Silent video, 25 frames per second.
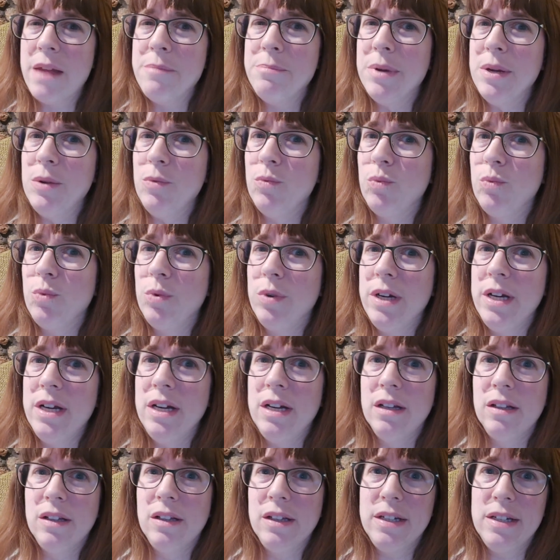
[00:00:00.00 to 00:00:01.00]
I'd be
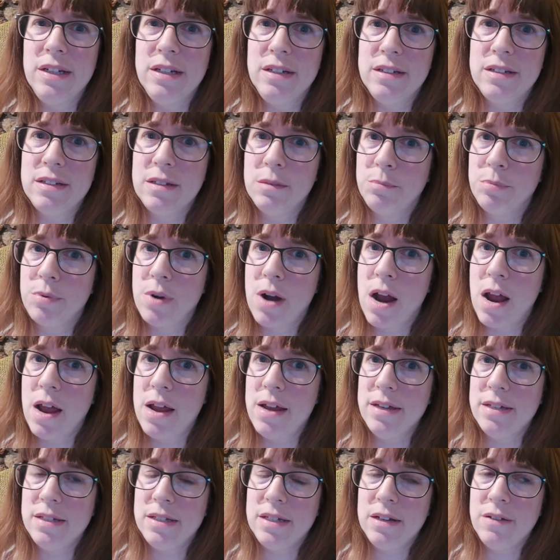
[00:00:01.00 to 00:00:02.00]
really
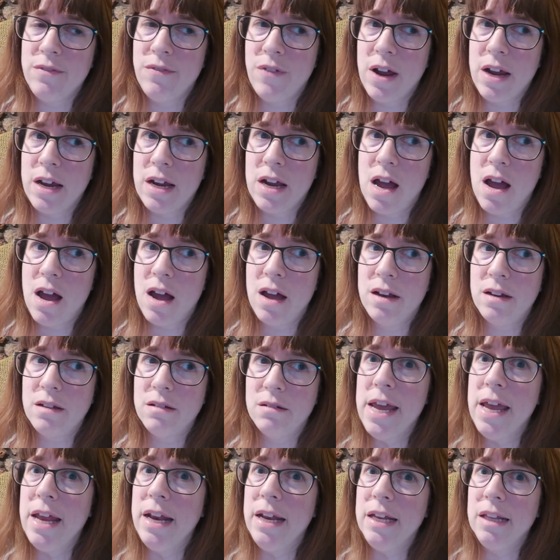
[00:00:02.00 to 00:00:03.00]
surprised if I got
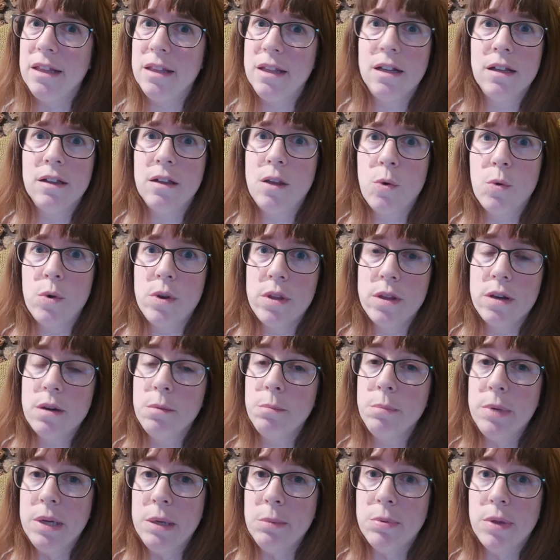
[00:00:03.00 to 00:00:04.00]
anything lower than a
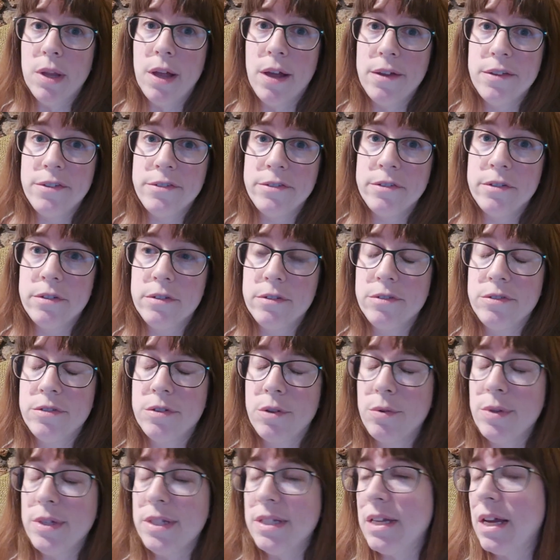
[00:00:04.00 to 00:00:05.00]
B+.
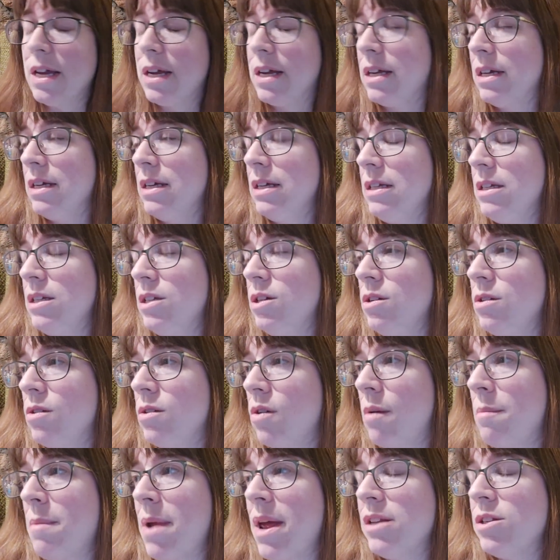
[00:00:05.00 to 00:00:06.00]
So it's like, you know,
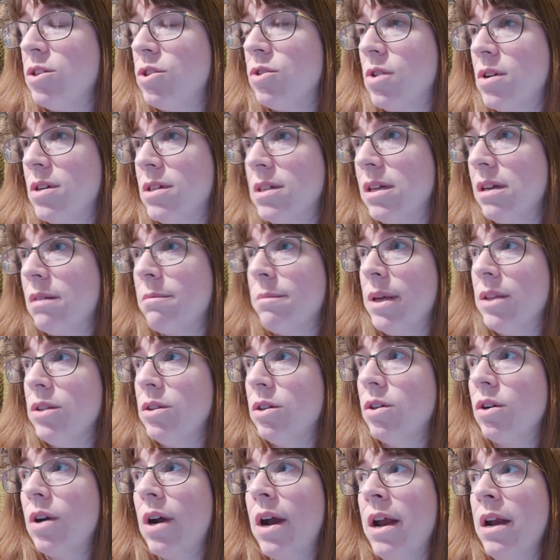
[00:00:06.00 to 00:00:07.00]
I'm not stressing about
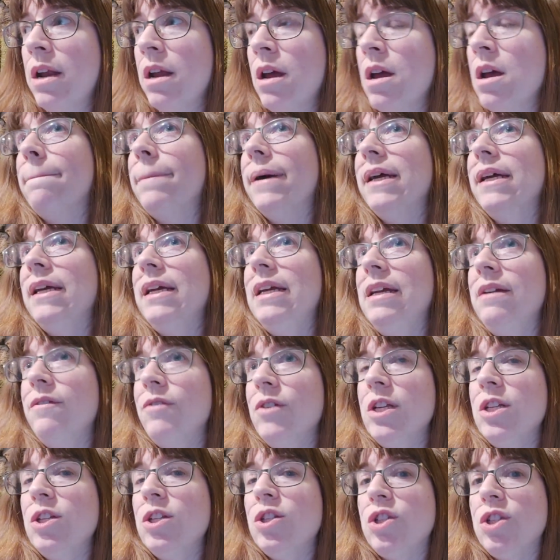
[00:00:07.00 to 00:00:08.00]
the grade, but
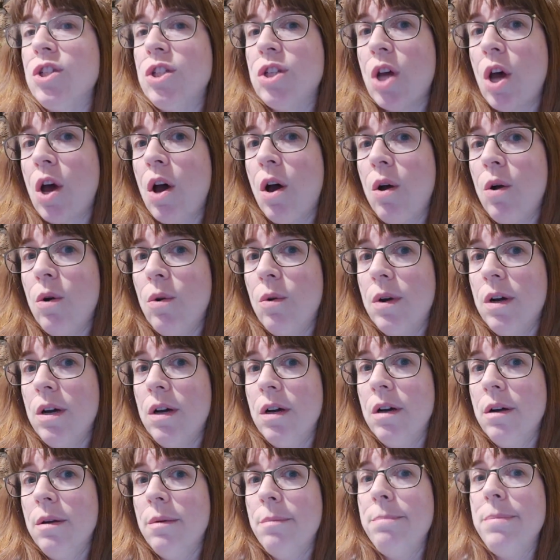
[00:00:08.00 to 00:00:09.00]
even so,
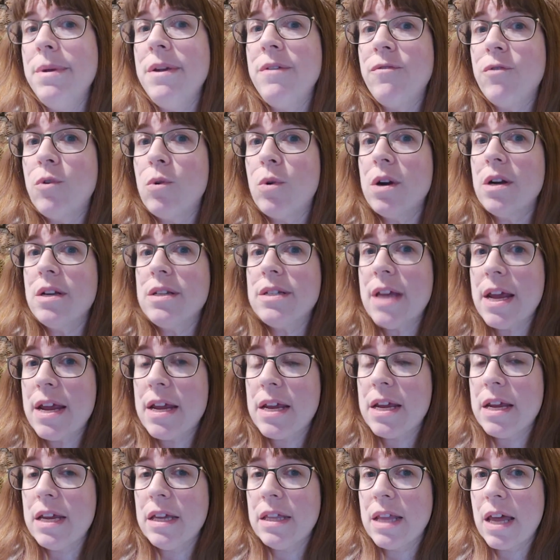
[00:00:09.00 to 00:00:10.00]
before
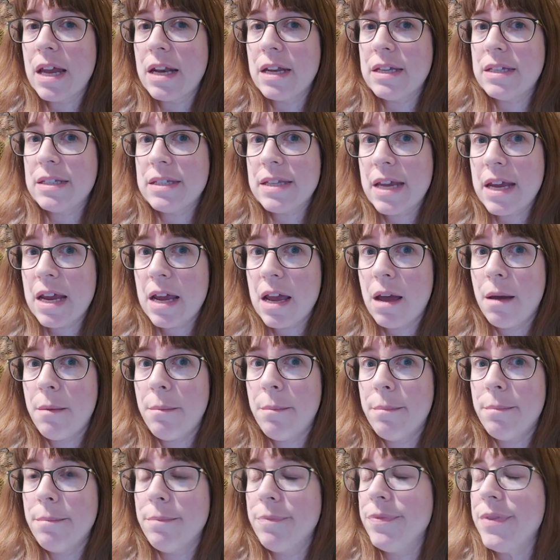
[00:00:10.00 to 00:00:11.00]
taking that
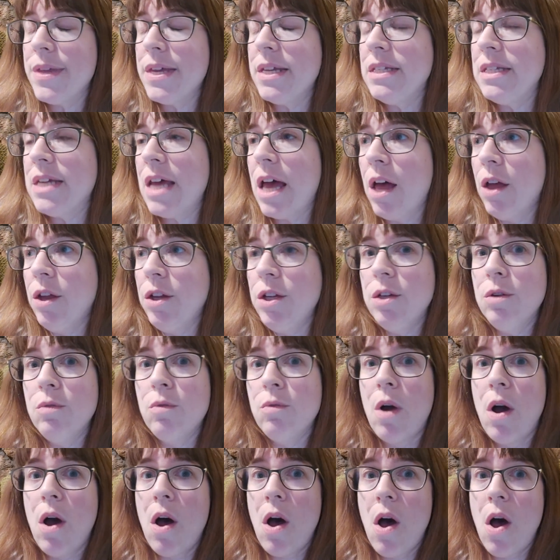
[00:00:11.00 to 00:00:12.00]
exam, they tell
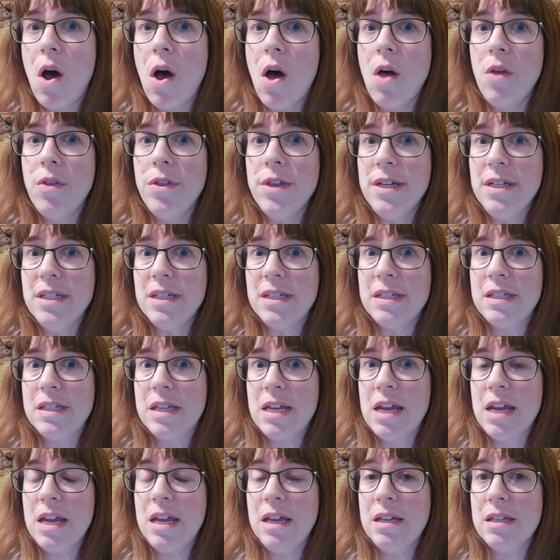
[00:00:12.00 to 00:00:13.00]
you all these
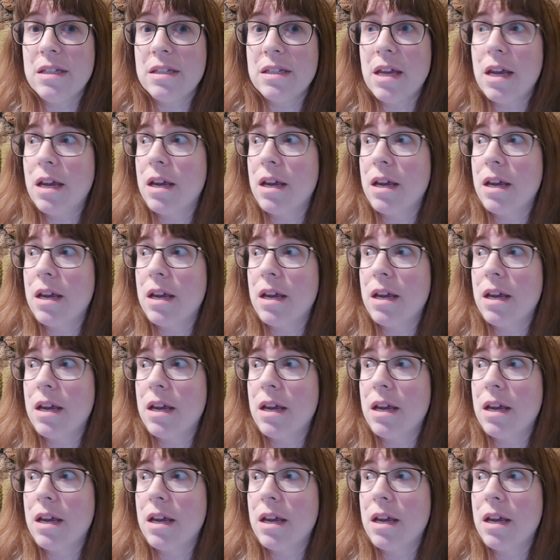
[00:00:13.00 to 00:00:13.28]
things